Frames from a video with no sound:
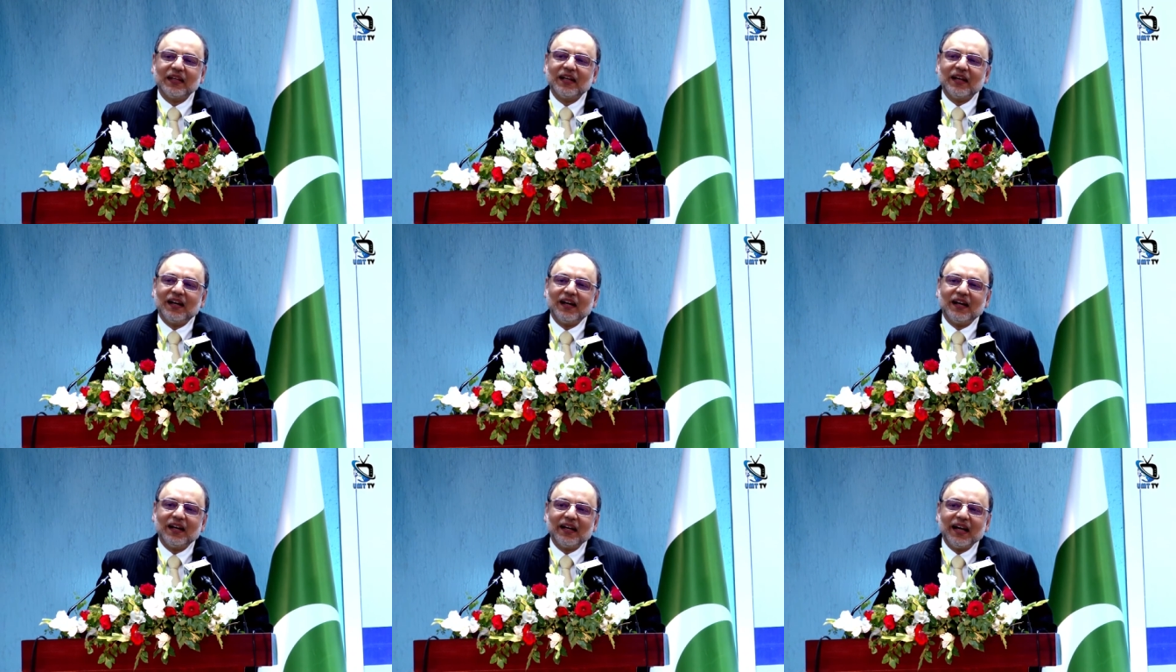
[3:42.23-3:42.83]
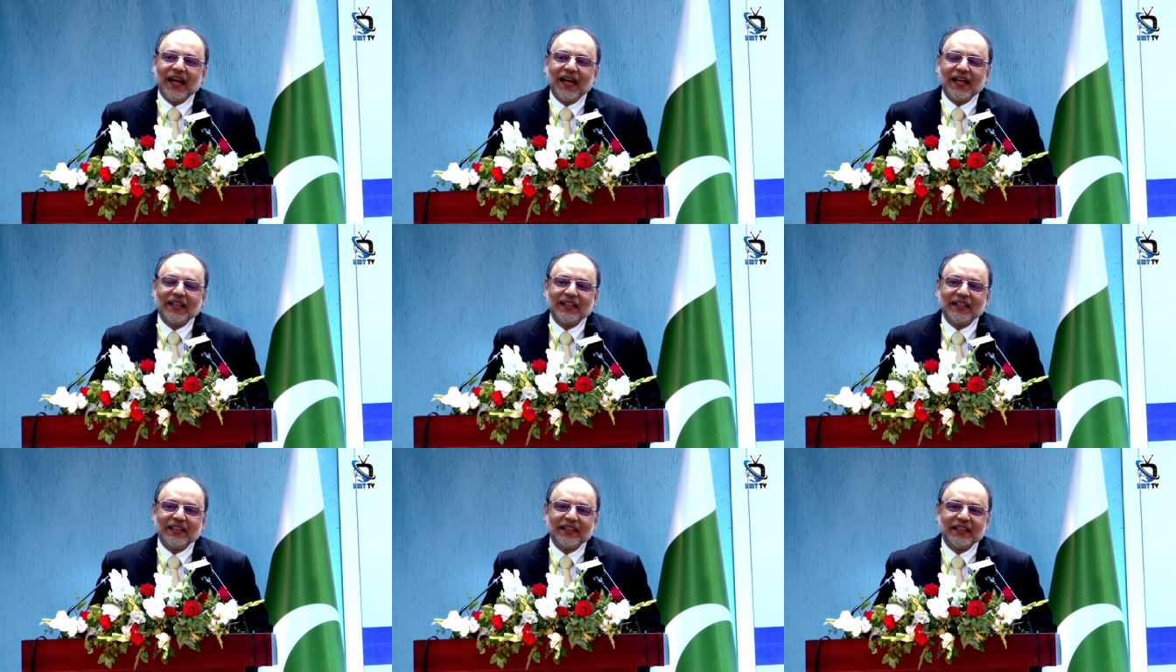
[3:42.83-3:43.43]
uh,
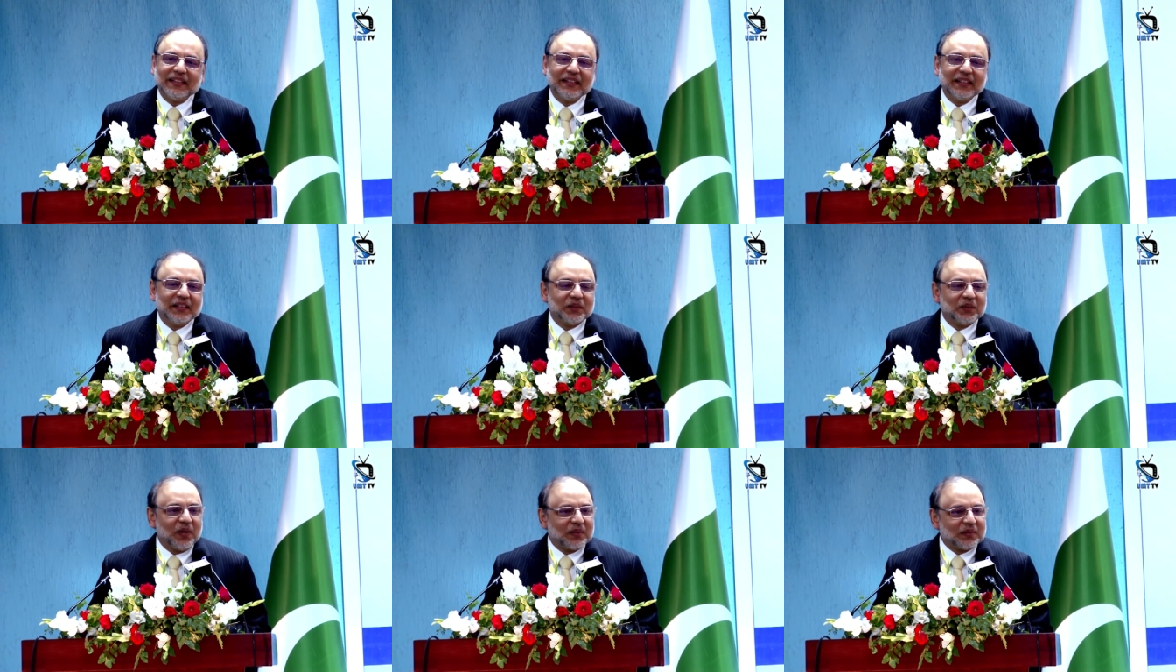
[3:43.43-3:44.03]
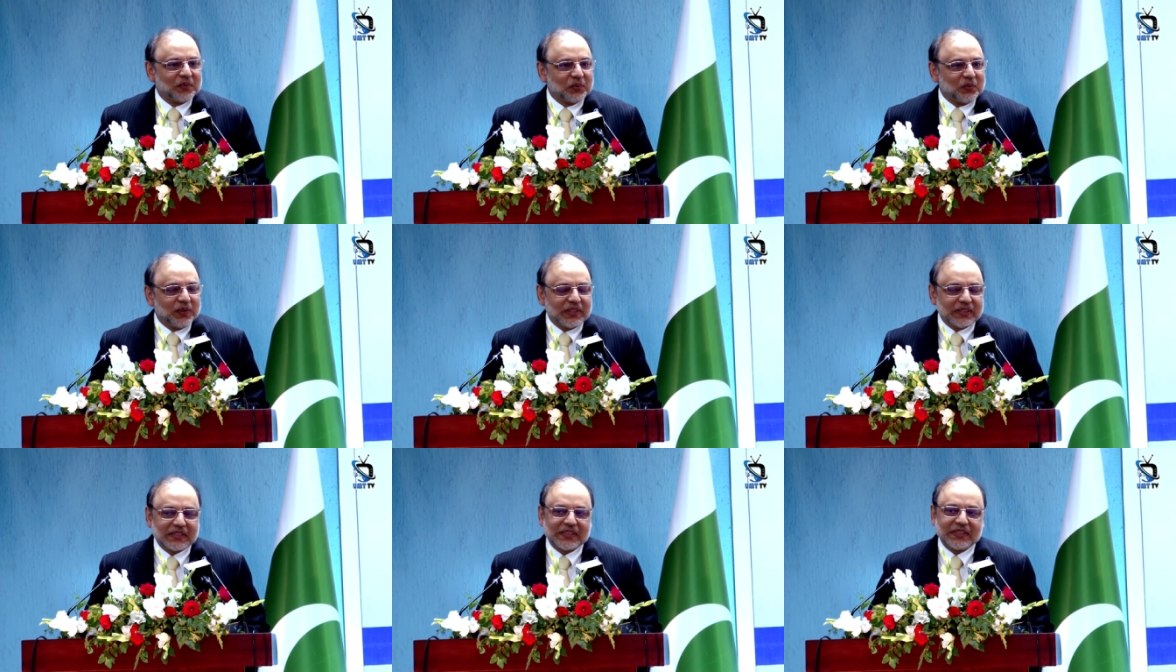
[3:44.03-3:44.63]
and he talked to
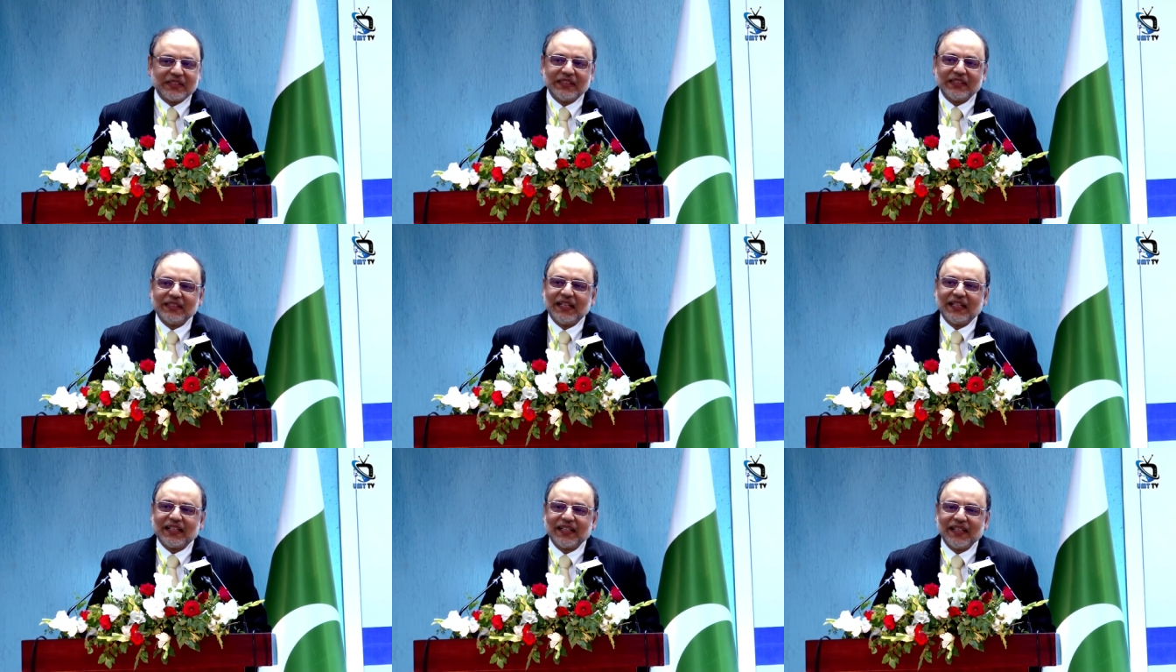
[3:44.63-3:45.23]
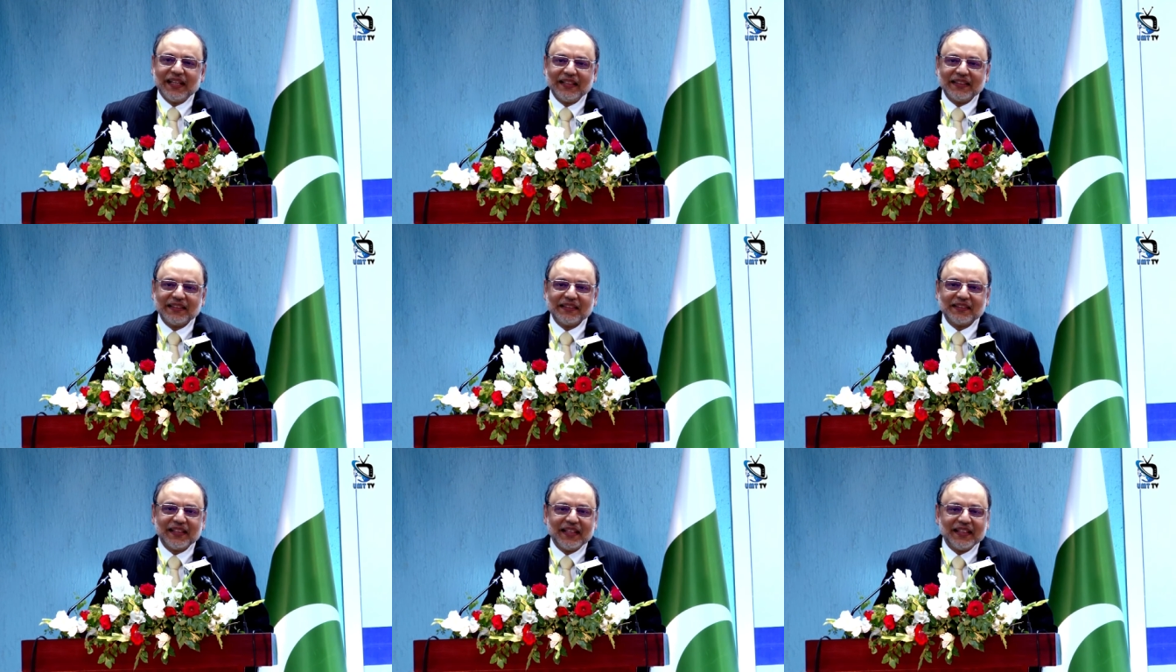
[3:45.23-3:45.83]
us uh, at
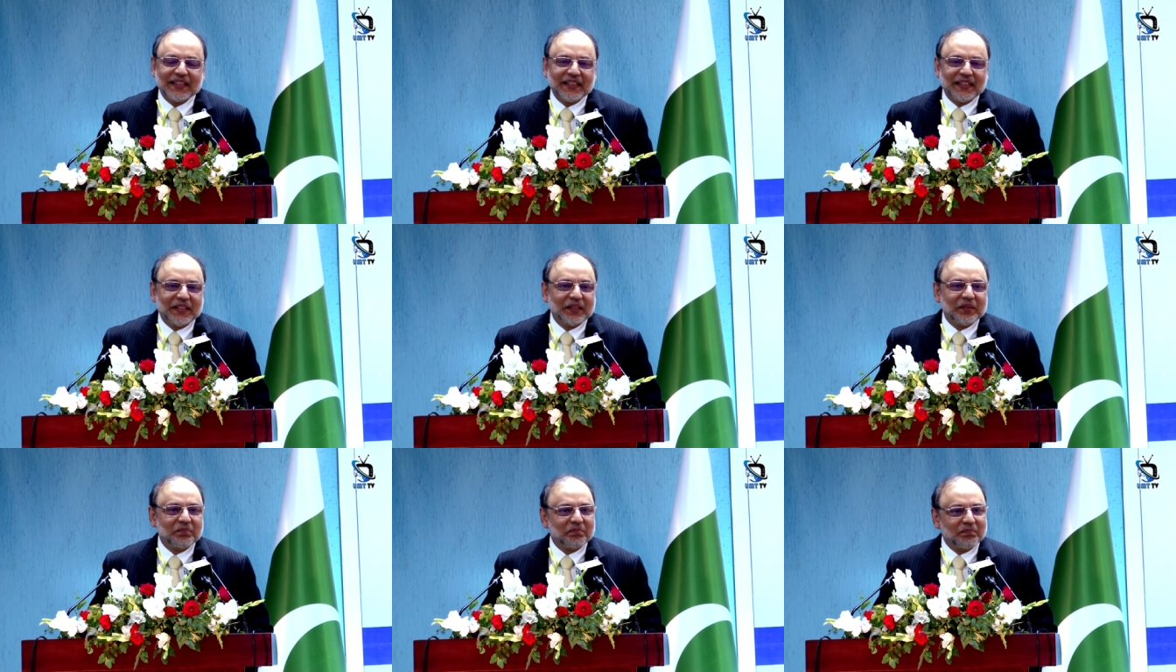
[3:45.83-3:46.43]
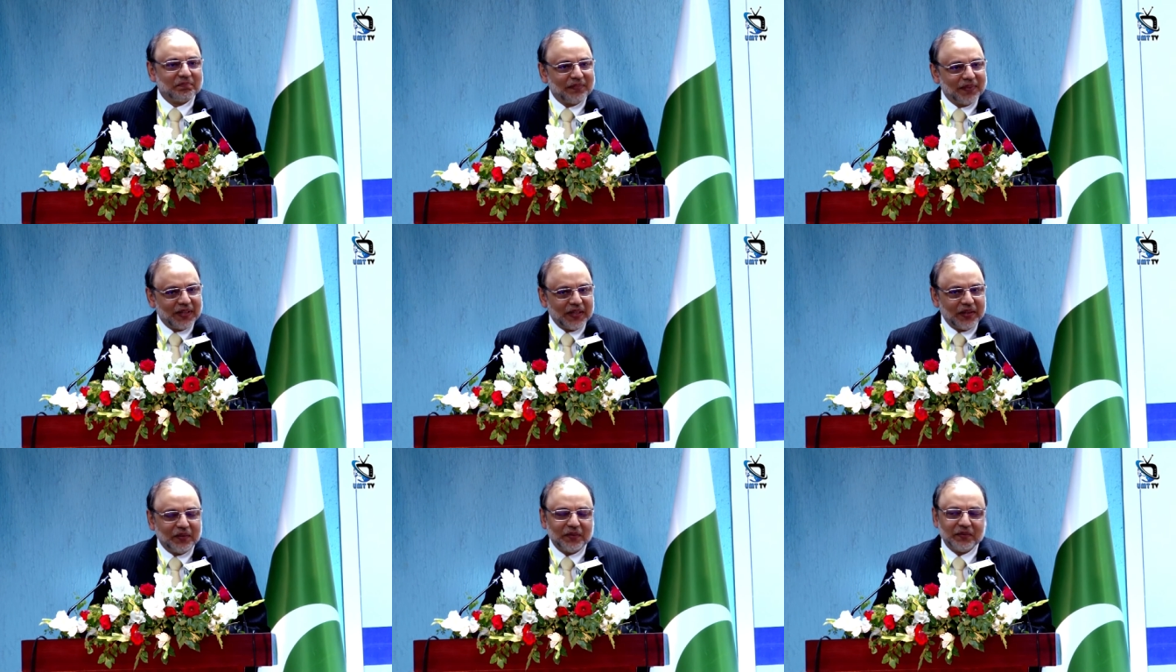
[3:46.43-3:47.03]
length, and he, you
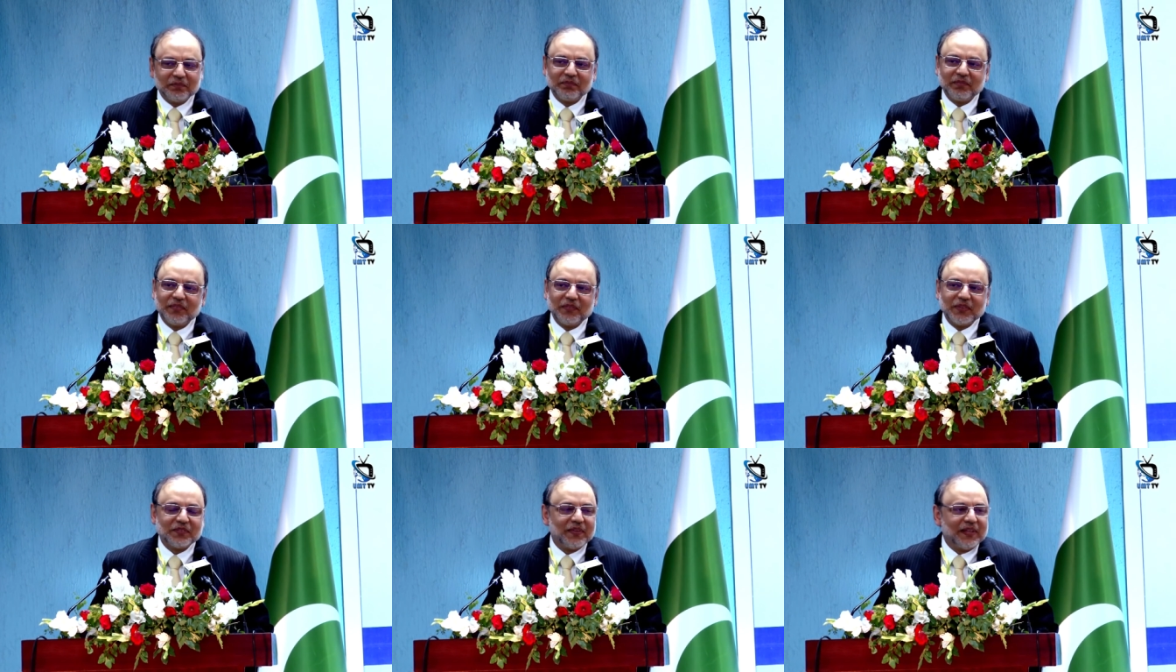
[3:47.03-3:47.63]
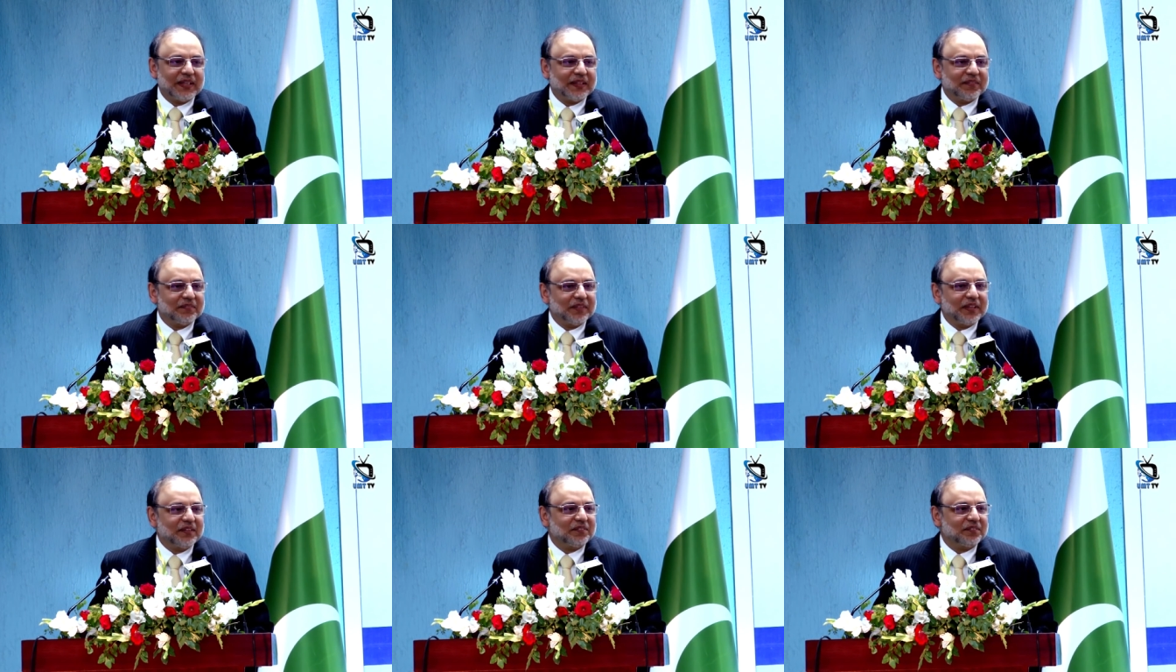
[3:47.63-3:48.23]
know, was very
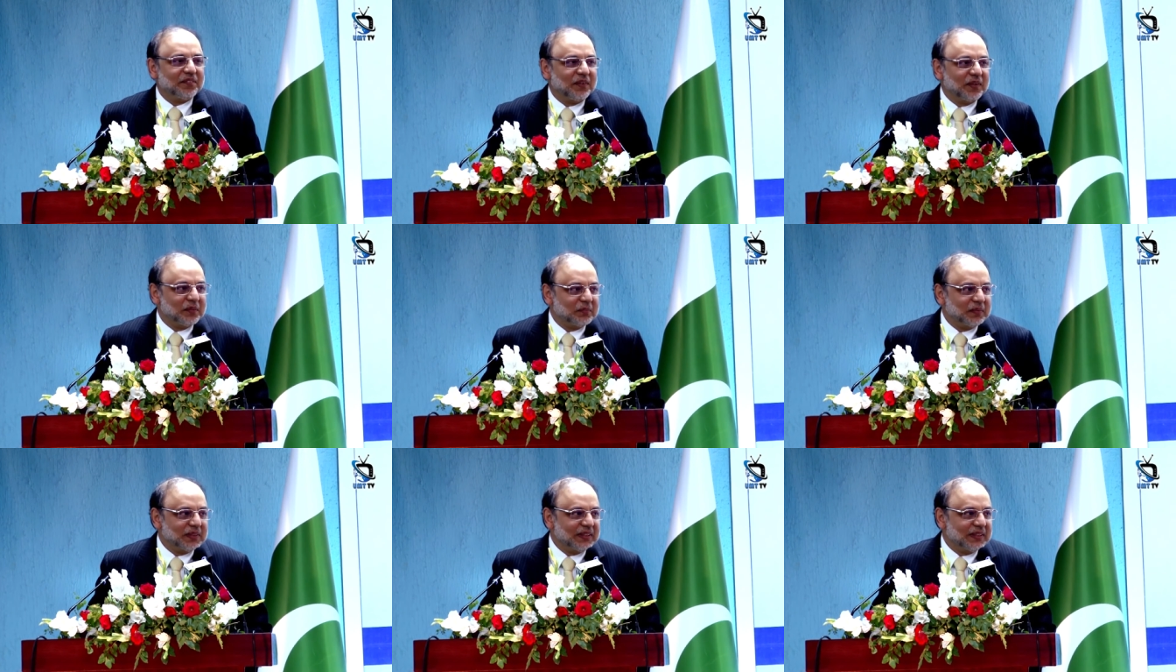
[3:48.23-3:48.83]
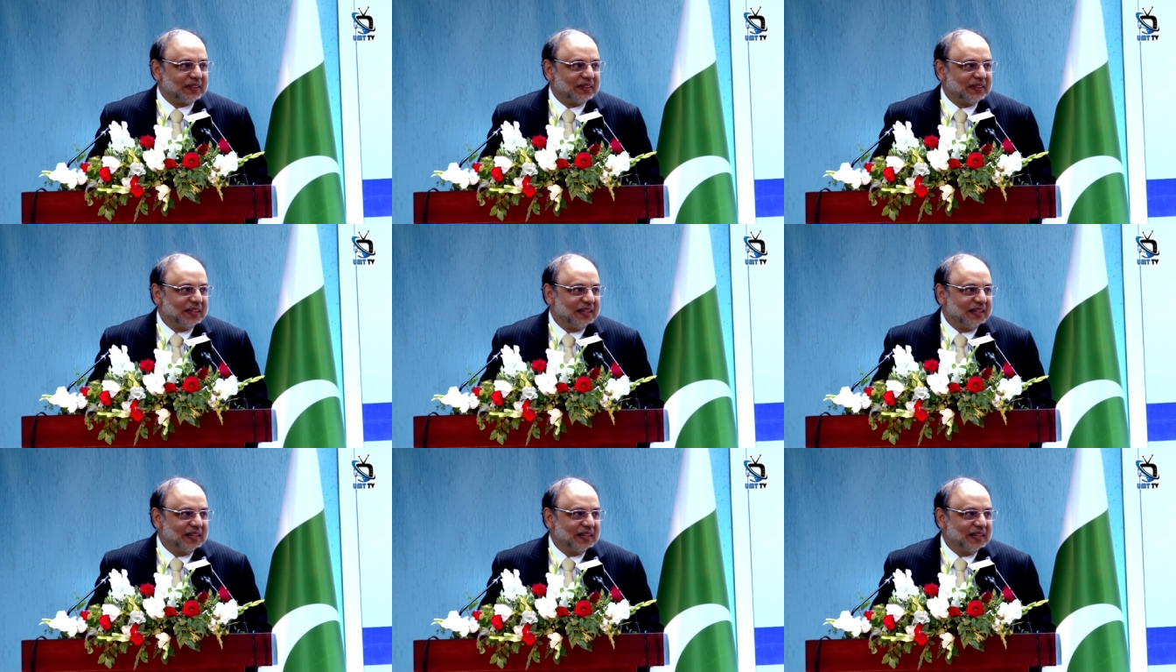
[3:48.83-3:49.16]
informal,